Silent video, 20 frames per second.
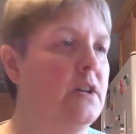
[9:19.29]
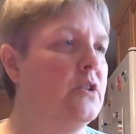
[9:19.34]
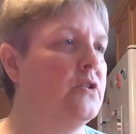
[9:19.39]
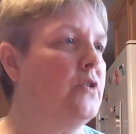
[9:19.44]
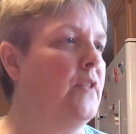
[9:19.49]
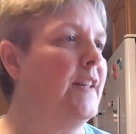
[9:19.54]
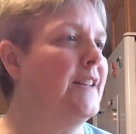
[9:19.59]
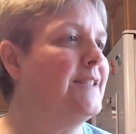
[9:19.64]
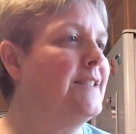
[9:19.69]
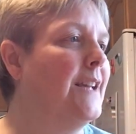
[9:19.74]

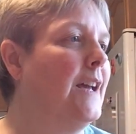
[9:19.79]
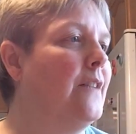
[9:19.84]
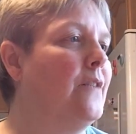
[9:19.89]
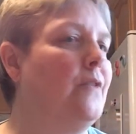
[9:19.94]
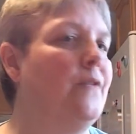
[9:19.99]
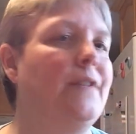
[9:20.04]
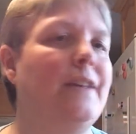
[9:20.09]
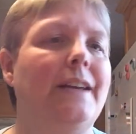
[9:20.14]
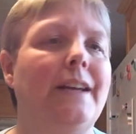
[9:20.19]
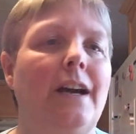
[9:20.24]
So that's the
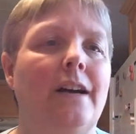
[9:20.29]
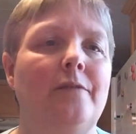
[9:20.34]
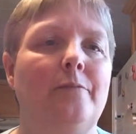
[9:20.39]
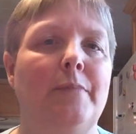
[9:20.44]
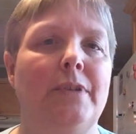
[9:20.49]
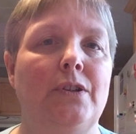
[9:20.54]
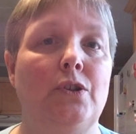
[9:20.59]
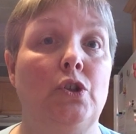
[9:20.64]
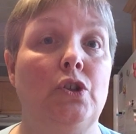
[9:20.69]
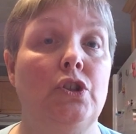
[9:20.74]
other thing I've
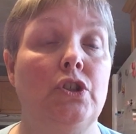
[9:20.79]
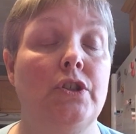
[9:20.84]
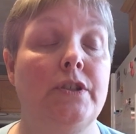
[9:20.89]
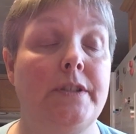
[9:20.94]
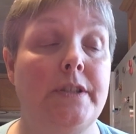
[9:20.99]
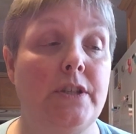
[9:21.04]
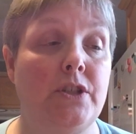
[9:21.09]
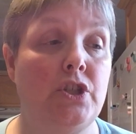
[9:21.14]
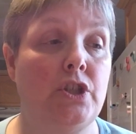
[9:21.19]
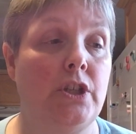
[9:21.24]
been
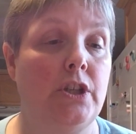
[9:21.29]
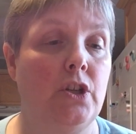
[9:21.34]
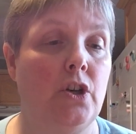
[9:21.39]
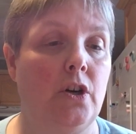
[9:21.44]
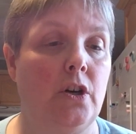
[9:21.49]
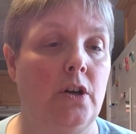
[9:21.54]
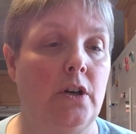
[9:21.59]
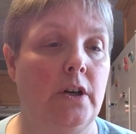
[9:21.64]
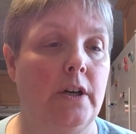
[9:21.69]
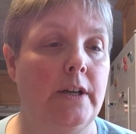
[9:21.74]
stitching
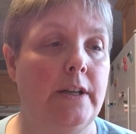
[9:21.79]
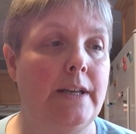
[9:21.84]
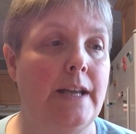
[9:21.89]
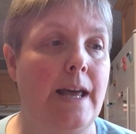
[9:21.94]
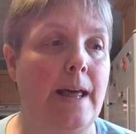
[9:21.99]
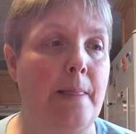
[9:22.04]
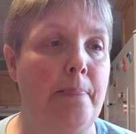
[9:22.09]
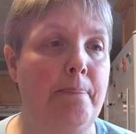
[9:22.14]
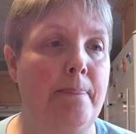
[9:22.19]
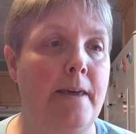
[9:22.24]
on.
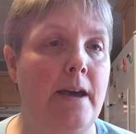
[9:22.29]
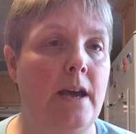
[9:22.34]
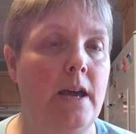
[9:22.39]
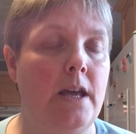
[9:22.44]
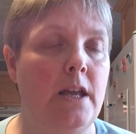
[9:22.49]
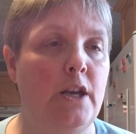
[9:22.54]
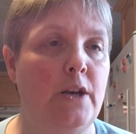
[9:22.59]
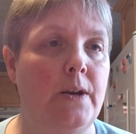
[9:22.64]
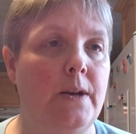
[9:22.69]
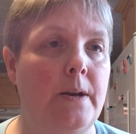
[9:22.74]
And
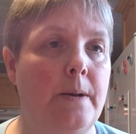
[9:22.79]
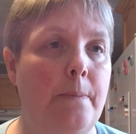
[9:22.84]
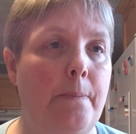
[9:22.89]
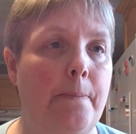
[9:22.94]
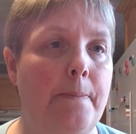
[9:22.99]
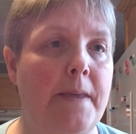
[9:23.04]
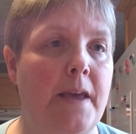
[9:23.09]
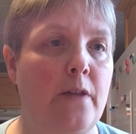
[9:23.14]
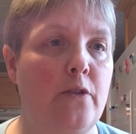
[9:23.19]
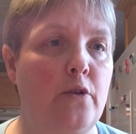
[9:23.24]
then
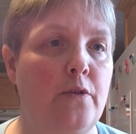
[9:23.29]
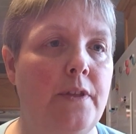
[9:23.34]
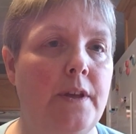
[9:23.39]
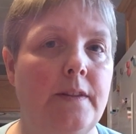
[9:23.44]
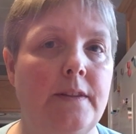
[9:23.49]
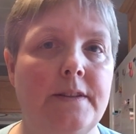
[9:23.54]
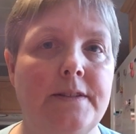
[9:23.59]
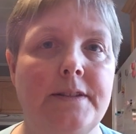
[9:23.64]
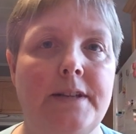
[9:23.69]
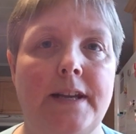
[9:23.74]
the other
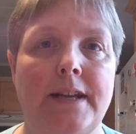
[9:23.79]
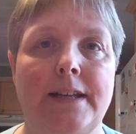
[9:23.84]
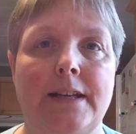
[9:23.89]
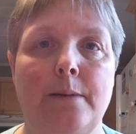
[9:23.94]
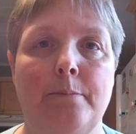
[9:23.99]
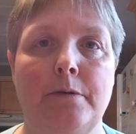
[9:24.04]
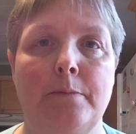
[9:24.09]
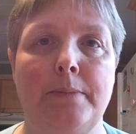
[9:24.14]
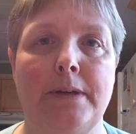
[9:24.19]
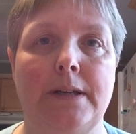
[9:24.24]
thing that's taken
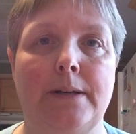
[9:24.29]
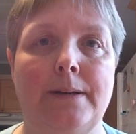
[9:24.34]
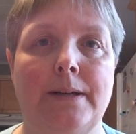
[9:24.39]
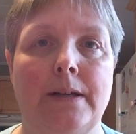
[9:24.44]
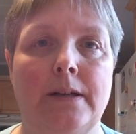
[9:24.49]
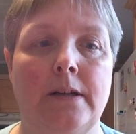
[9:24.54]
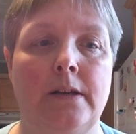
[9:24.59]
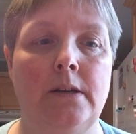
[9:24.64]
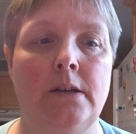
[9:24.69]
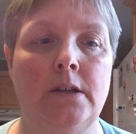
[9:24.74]
up a big
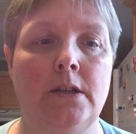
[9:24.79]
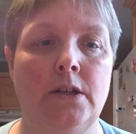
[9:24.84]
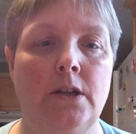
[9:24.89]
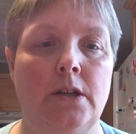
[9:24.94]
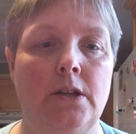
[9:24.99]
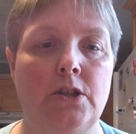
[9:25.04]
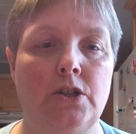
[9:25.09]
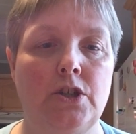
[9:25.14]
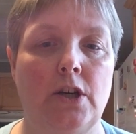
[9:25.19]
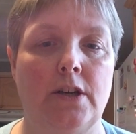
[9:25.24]

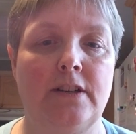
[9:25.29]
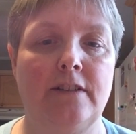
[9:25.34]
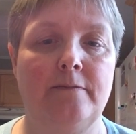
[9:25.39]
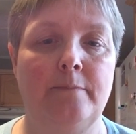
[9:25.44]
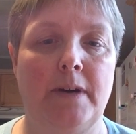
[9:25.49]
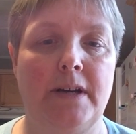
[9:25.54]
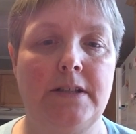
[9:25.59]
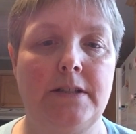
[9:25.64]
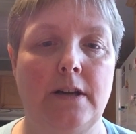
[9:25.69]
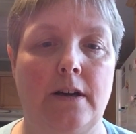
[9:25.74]
chunk of
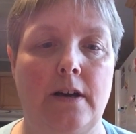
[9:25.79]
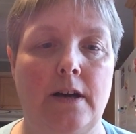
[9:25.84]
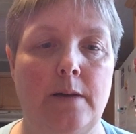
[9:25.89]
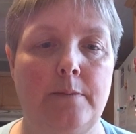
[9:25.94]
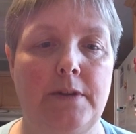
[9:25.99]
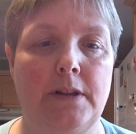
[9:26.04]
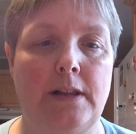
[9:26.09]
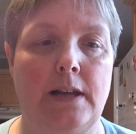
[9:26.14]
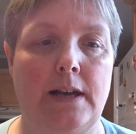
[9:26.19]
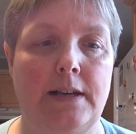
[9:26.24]
my
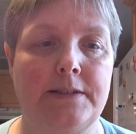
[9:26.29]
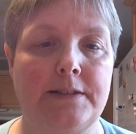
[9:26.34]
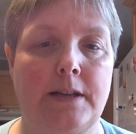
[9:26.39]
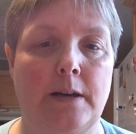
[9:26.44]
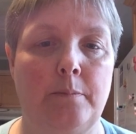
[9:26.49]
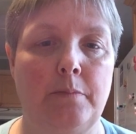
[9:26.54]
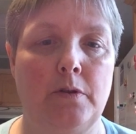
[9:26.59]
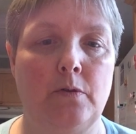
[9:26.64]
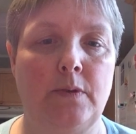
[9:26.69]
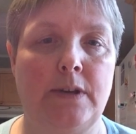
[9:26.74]
time the last
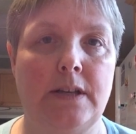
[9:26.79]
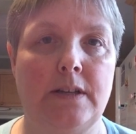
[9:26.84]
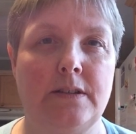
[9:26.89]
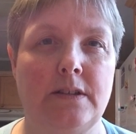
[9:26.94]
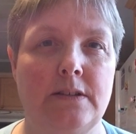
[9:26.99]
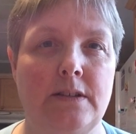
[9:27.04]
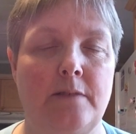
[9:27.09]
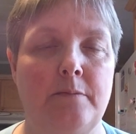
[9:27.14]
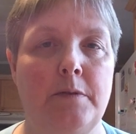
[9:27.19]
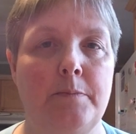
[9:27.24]
couple of weeks
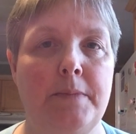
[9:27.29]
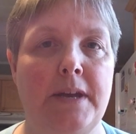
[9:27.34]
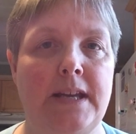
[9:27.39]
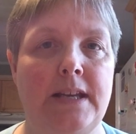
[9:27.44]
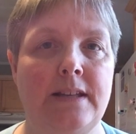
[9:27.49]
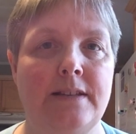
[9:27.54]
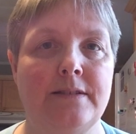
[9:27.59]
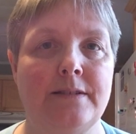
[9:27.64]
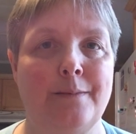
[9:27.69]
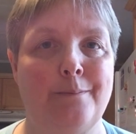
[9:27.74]
is I've been
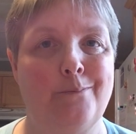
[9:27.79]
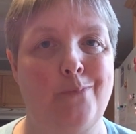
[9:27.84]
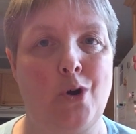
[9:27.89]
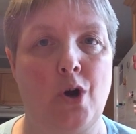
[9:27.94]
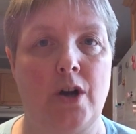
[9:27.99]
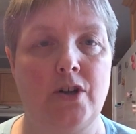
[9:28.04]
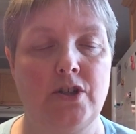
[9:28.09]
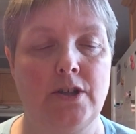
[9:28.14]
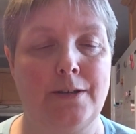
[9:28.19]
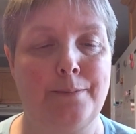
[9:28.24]
making some
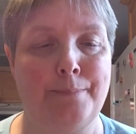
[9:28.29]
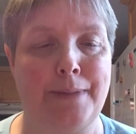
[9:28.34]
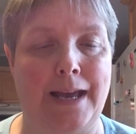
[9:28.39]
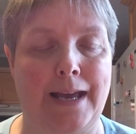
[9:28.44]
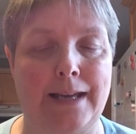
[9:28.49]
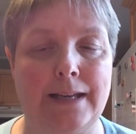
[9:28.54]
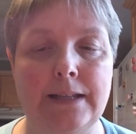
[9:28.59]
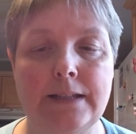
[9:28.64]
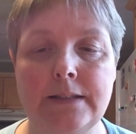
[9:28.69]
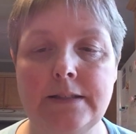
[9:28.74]
project
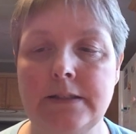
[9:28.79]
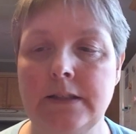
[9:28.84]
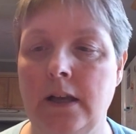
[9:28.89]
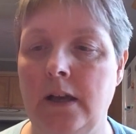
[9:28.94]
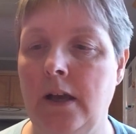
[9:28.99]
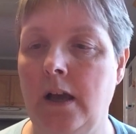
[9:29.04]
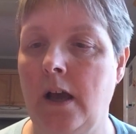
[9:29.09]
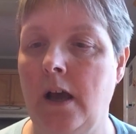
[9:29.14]
bags,